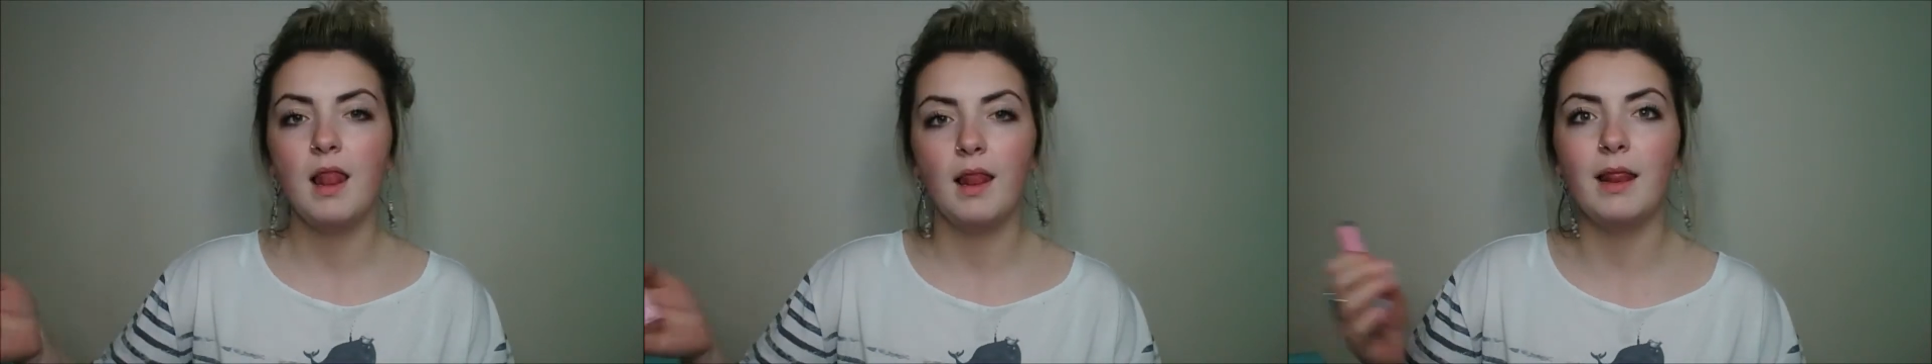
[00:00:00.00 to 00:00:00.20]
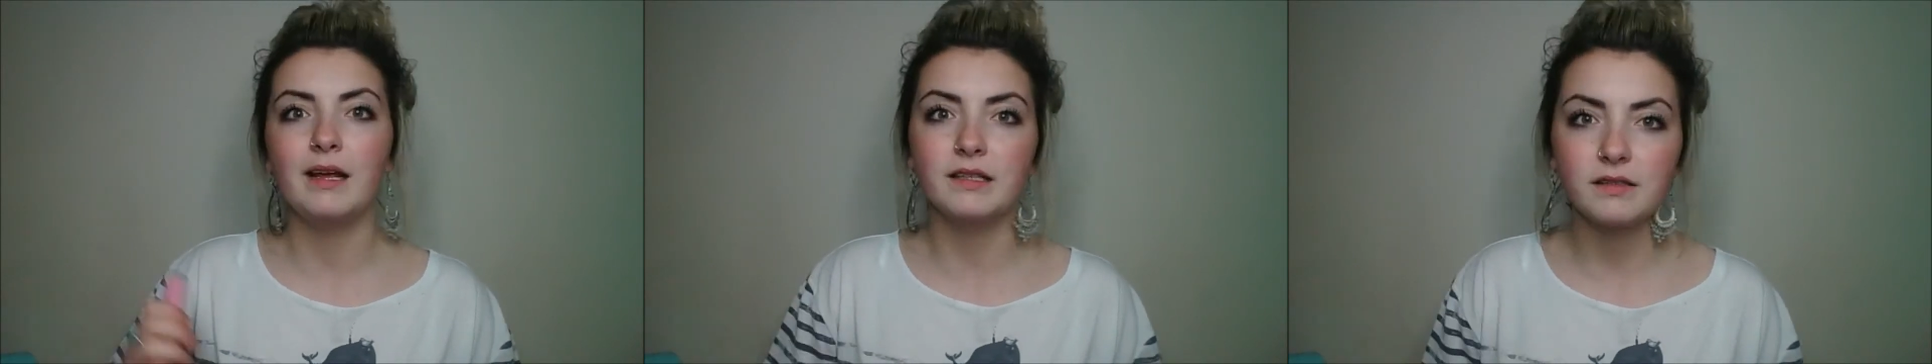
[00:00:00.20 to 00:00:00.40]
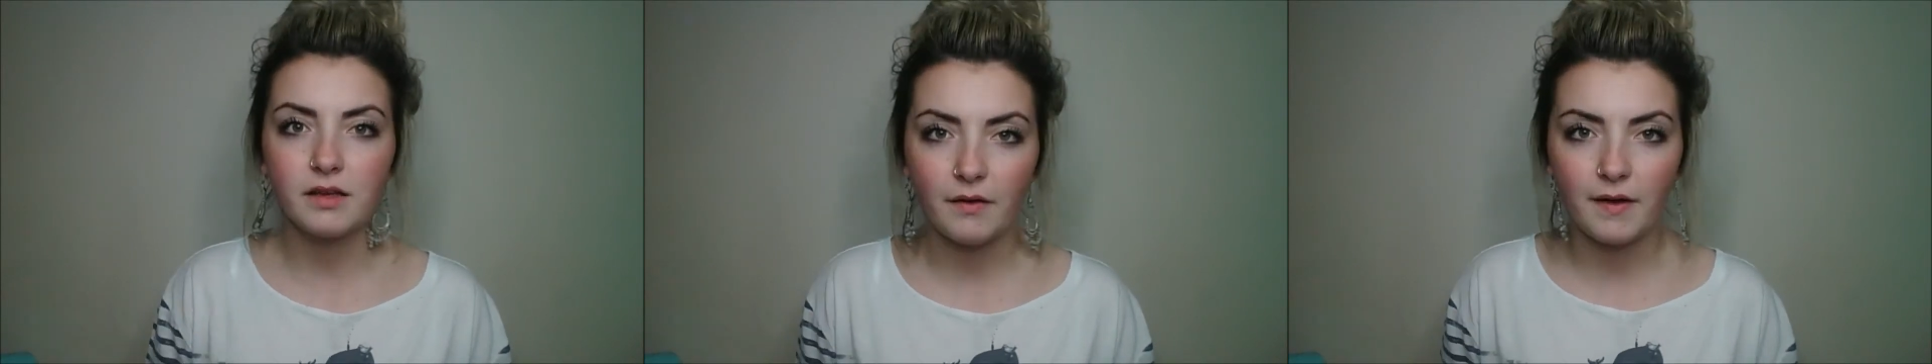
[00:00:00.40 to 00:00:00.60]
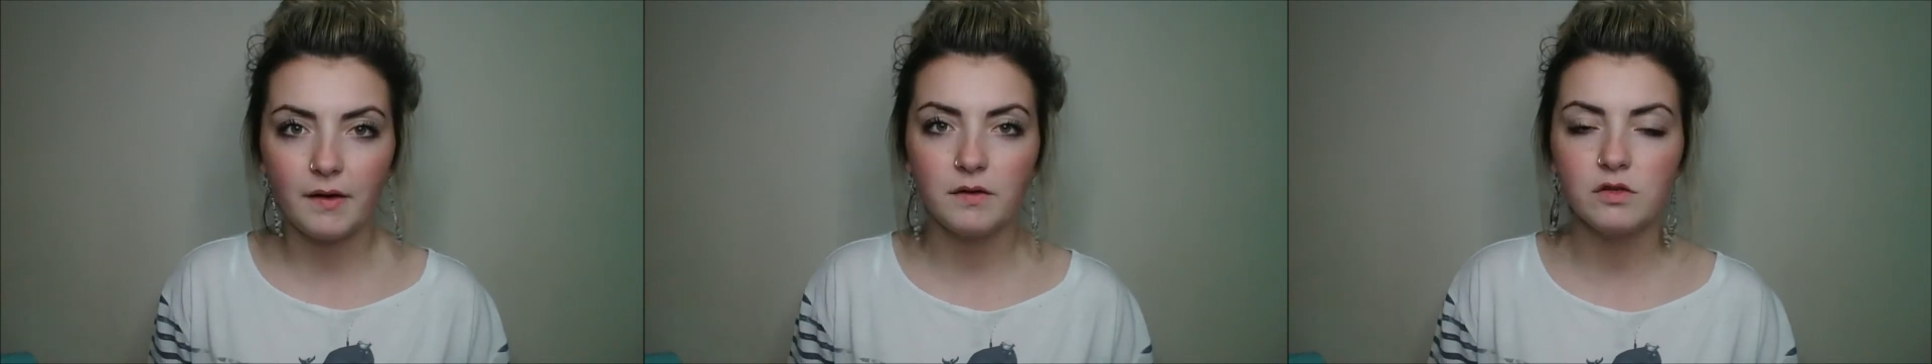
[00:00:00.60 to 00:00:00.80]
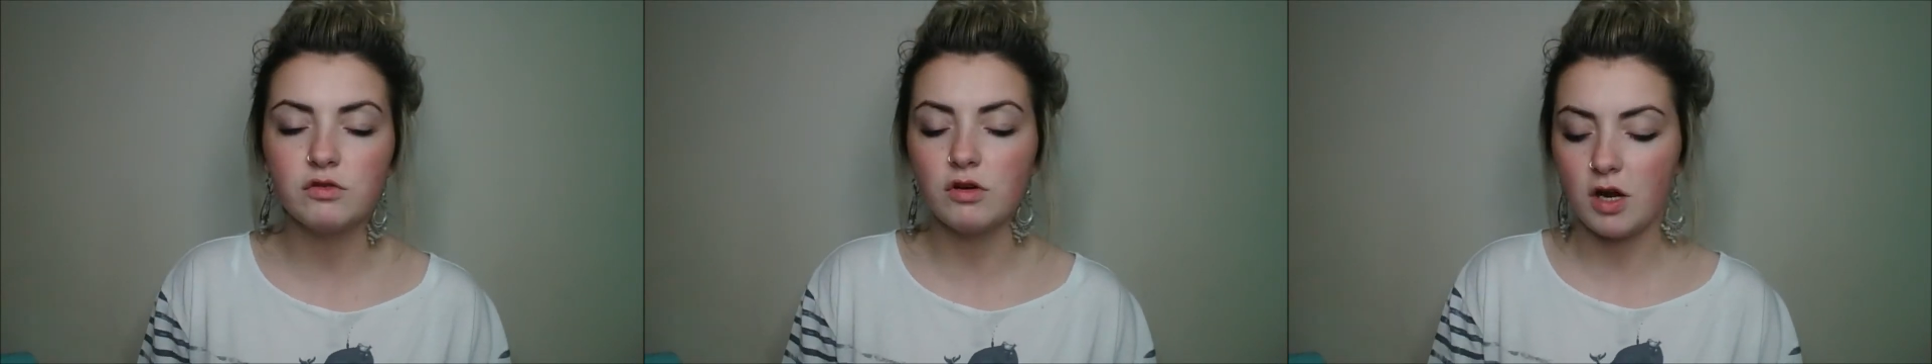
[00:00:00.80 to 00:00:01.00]
let's go
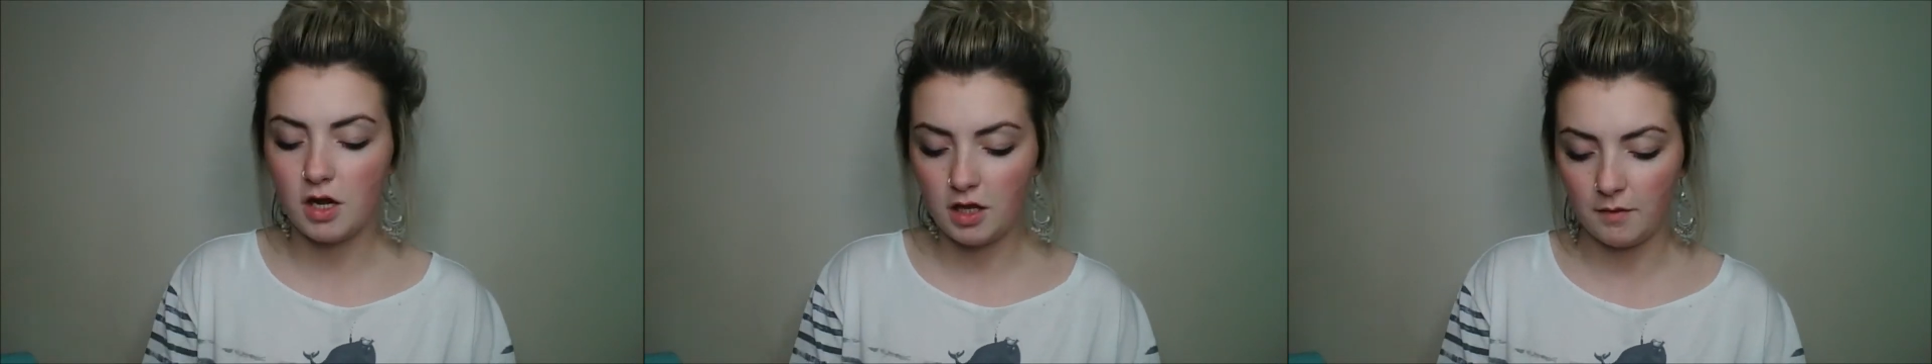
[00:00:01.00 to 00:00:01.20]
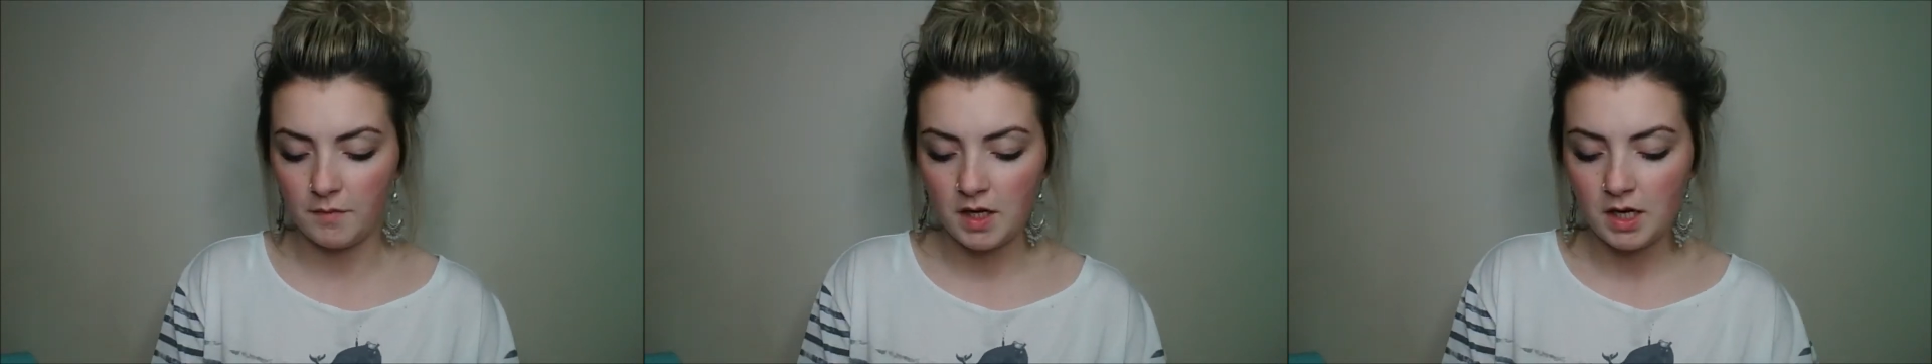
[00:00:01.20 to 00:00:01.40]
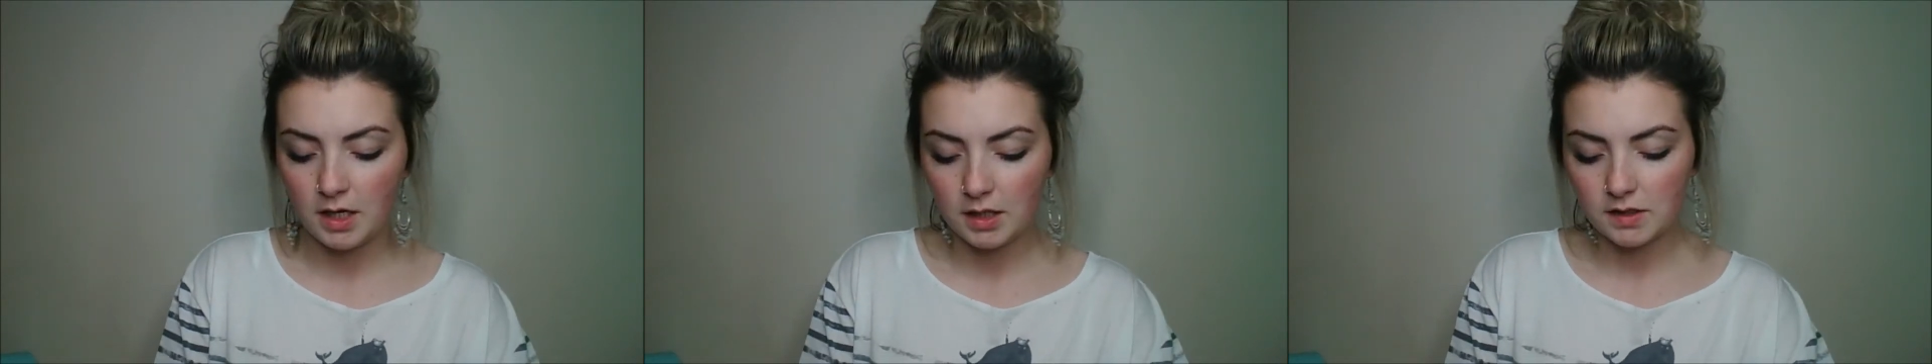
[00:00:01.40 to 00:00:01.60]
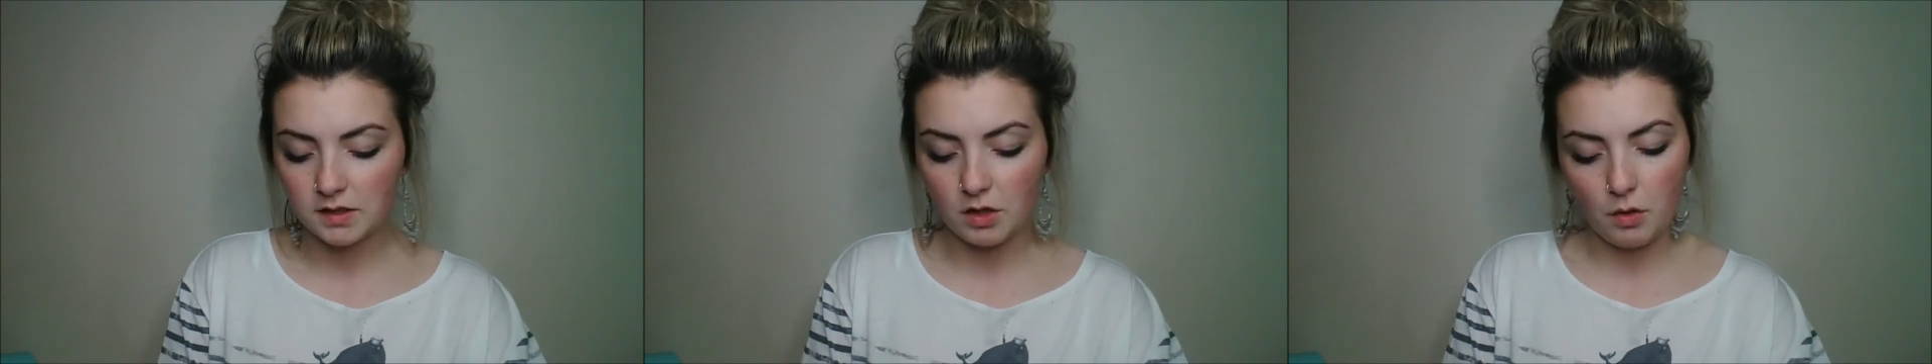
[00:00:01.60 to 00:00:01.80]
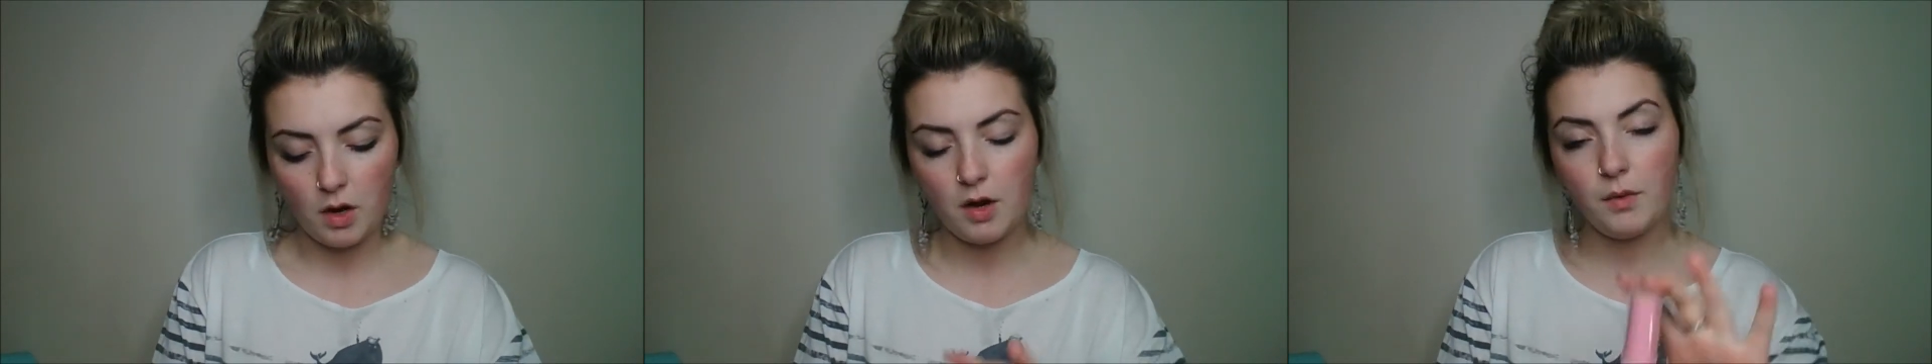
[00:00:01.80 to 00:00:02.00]
out and try them.
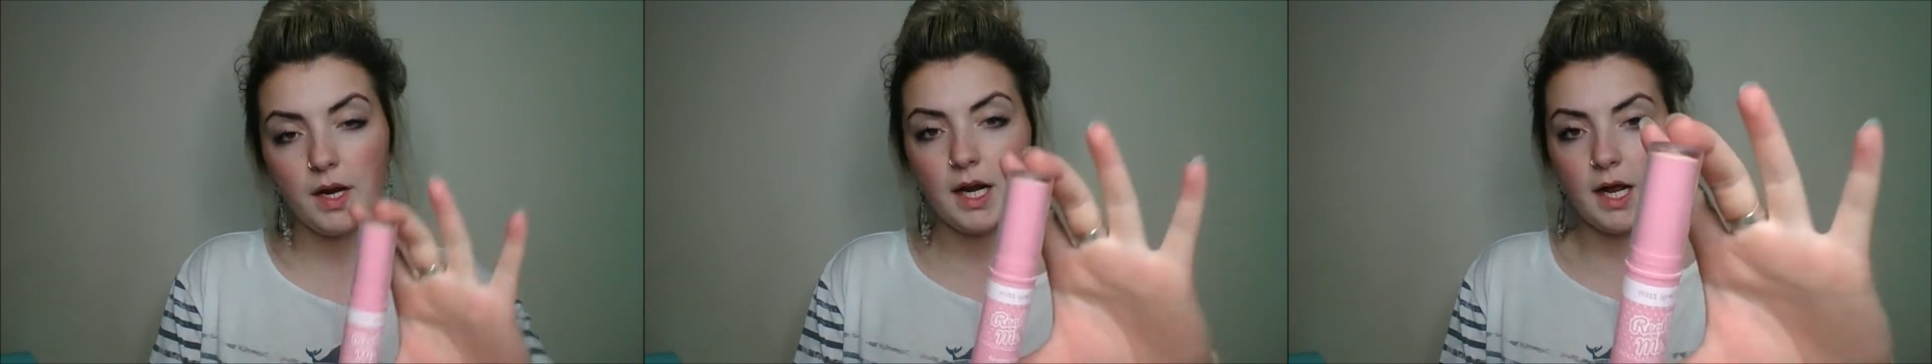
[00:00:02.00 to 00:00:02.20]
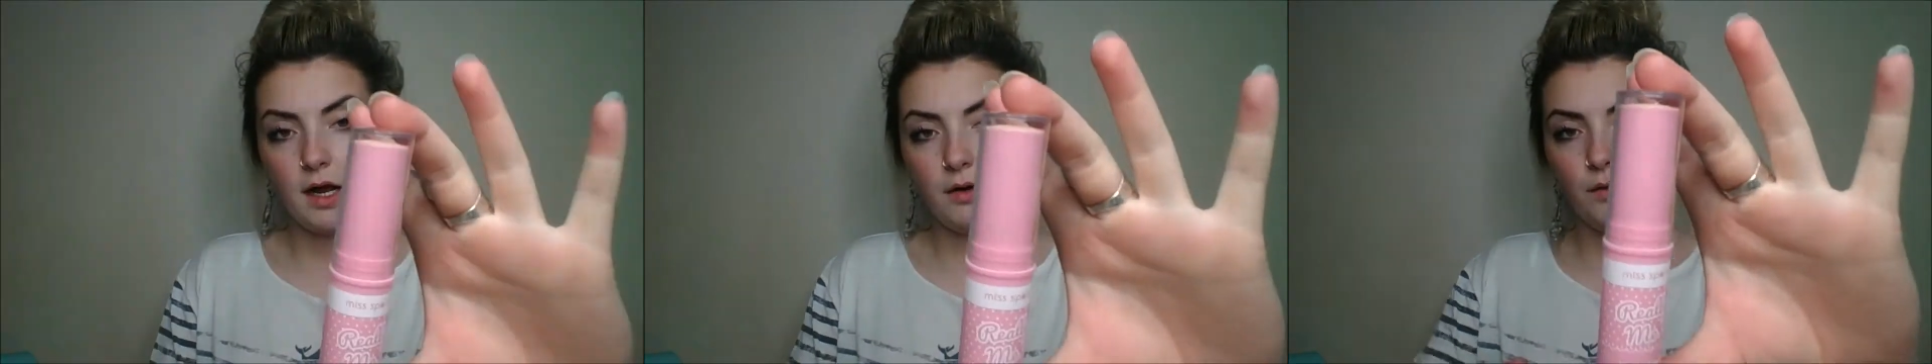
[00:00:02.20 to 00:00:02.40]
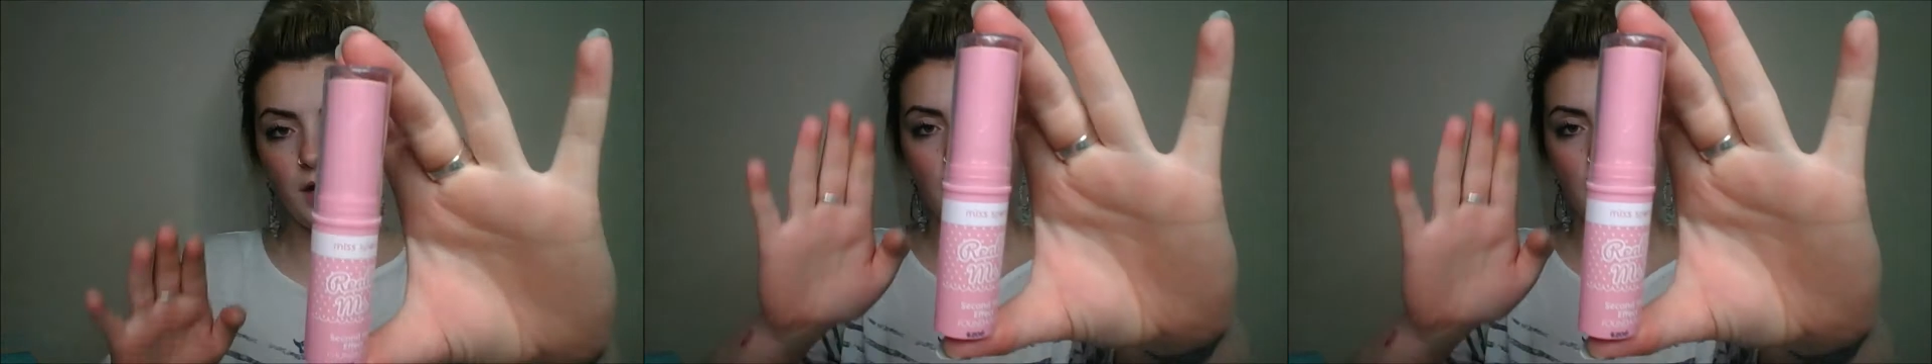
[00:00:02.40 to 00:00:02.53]
So I went out